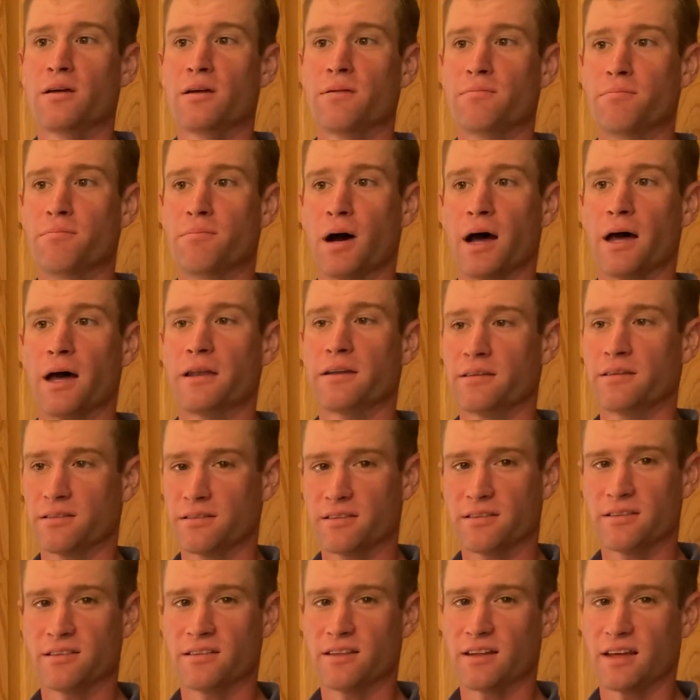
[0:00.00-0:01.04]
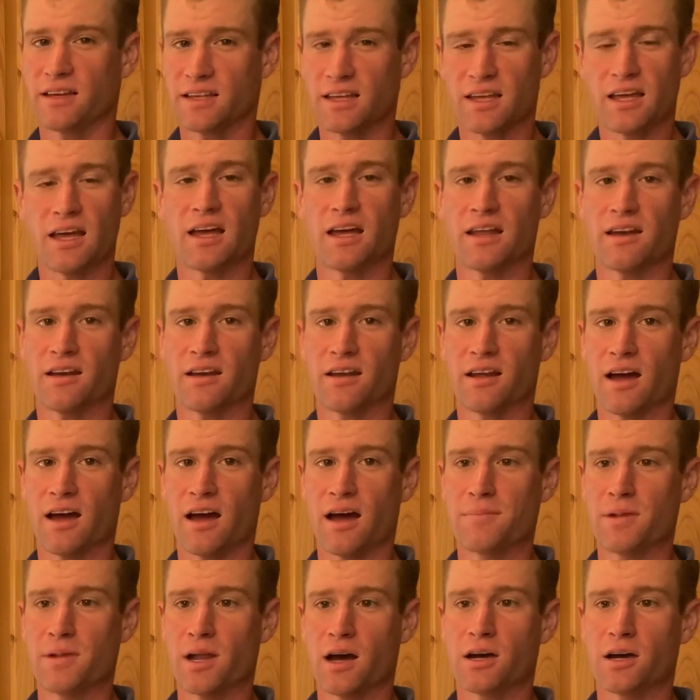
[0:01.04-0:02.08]
But again,
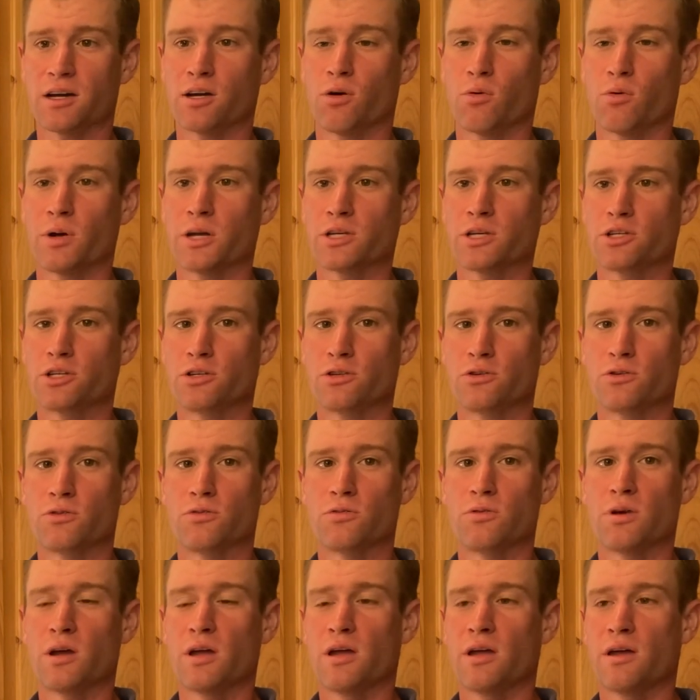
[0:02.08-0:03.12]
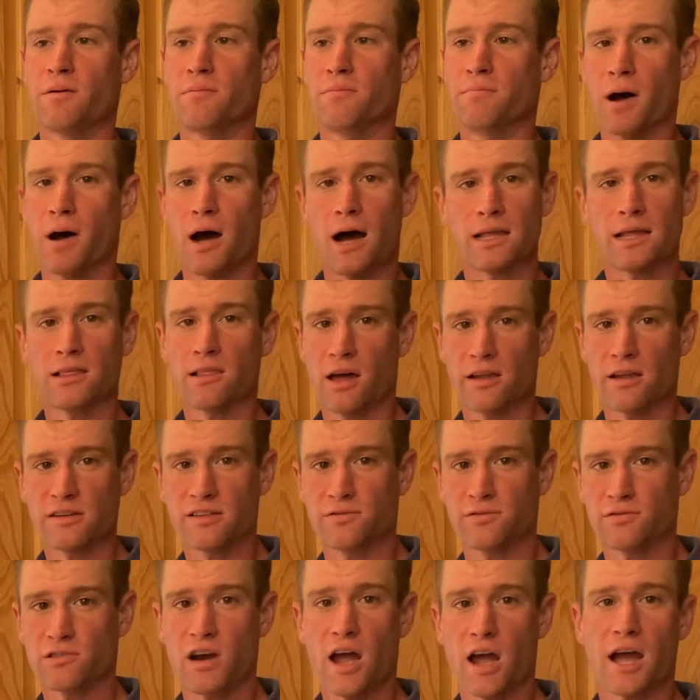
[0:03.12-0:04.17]
I'm not going to buy lots
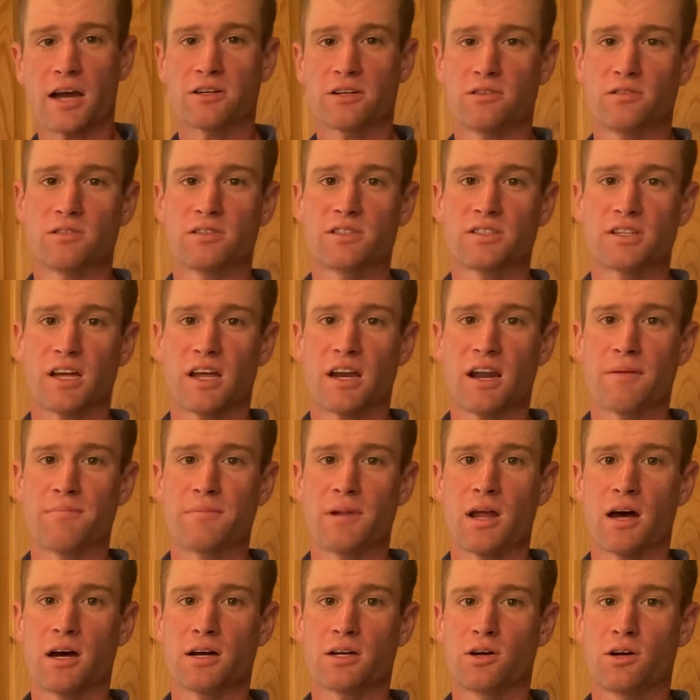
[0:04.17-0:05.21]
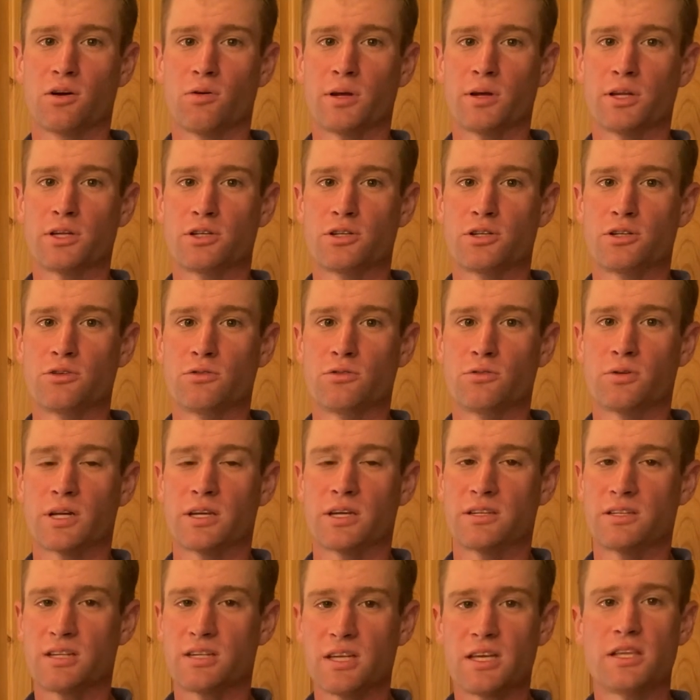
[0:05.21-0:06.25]
of tractors, and I'm not going to
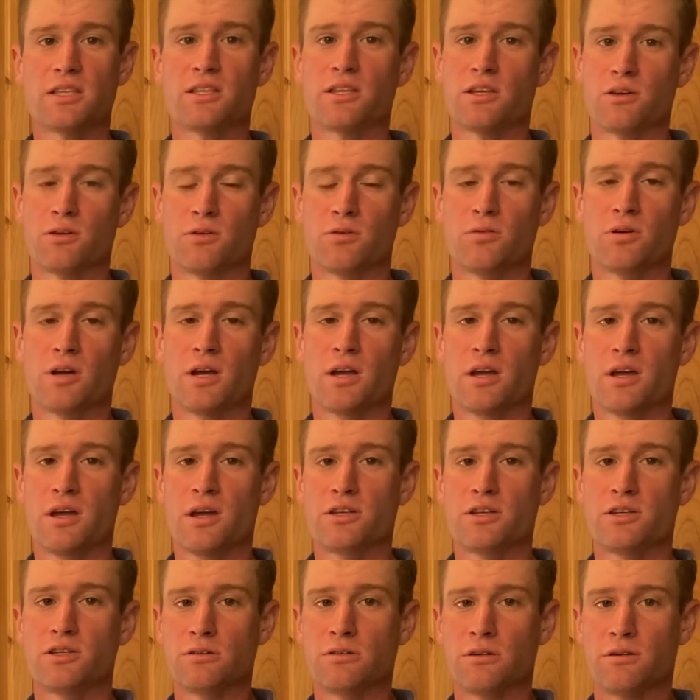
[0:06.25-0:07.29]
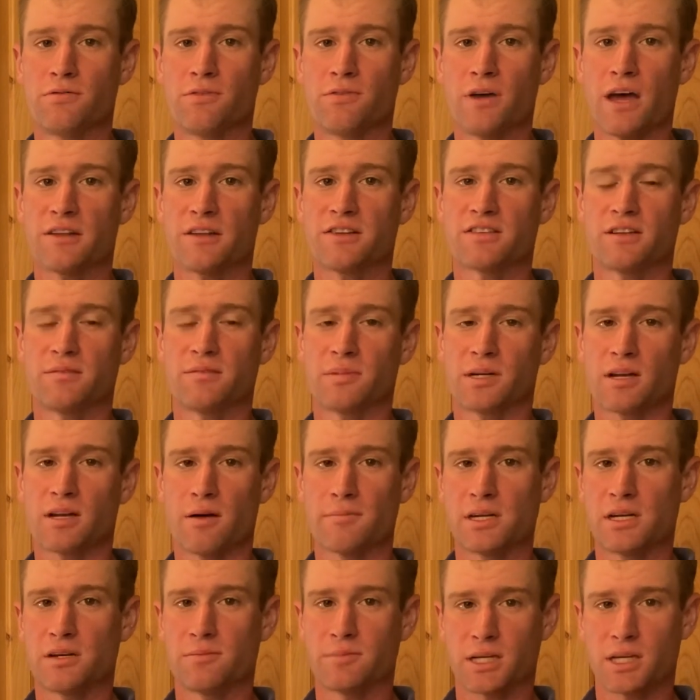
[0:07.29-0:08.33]
continue to invest in
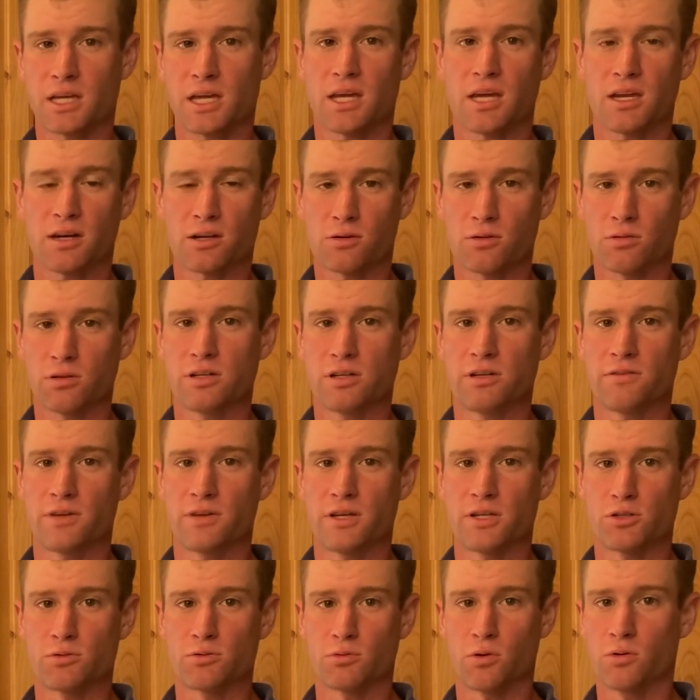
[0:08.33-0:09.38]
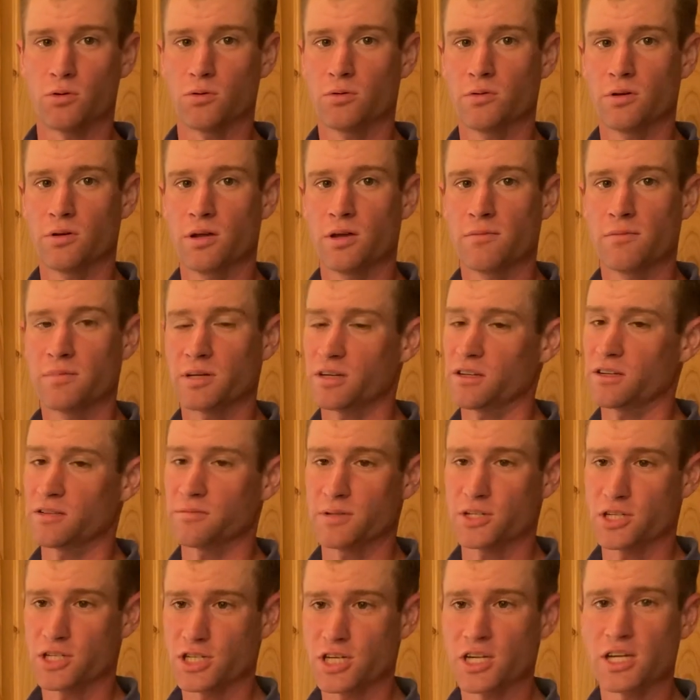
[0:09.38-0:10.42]
becoming a mechanical individual, because
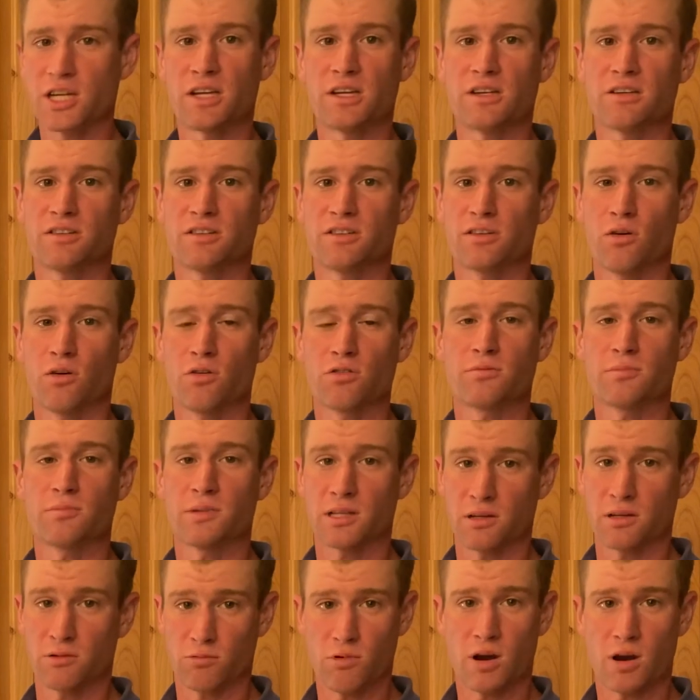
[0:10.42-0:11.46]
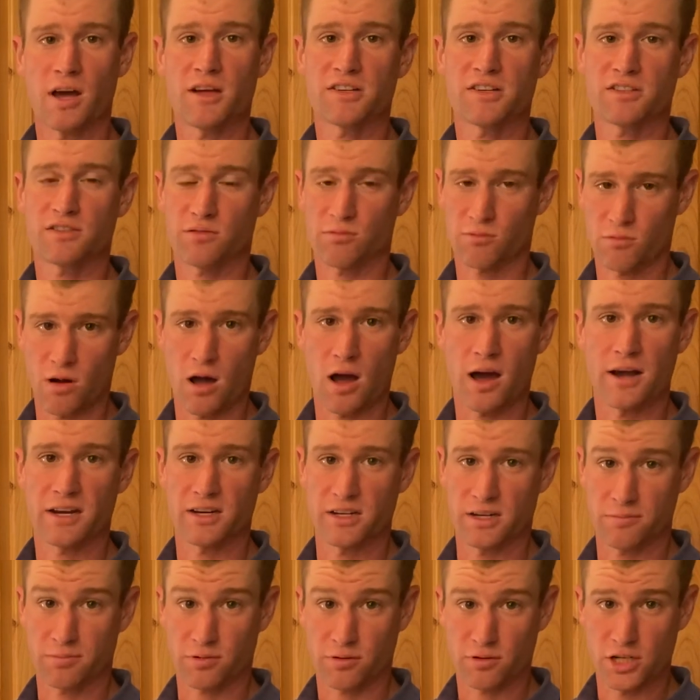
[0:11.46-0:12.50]
machines ultimately rust, rot, and
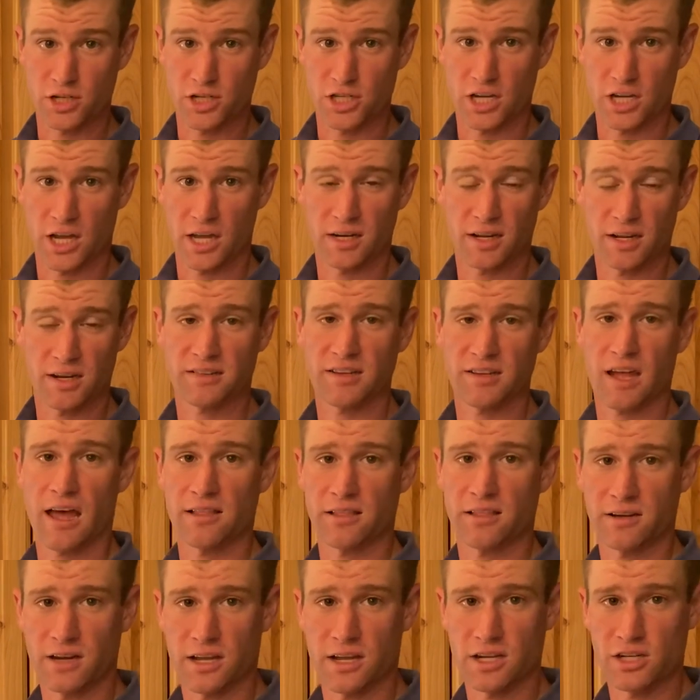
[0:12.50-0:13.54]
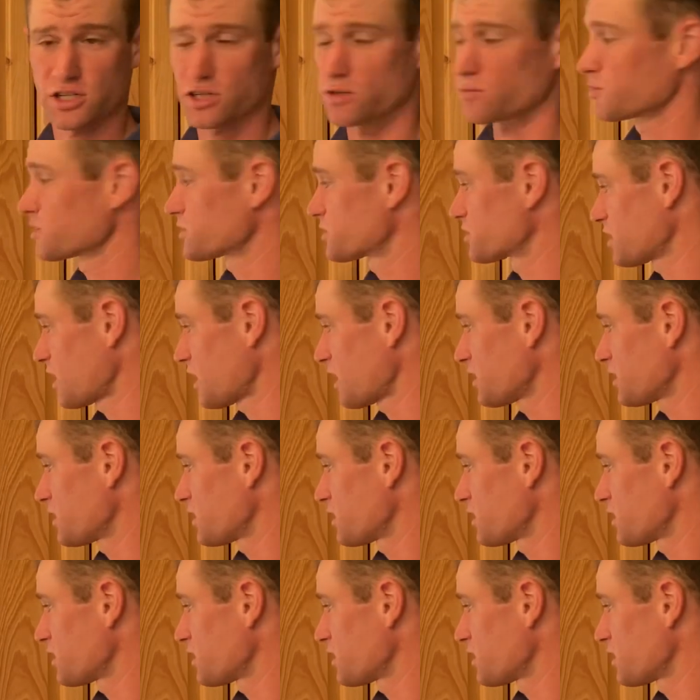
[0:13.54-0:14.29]
depreciate, as Alan Nation would say.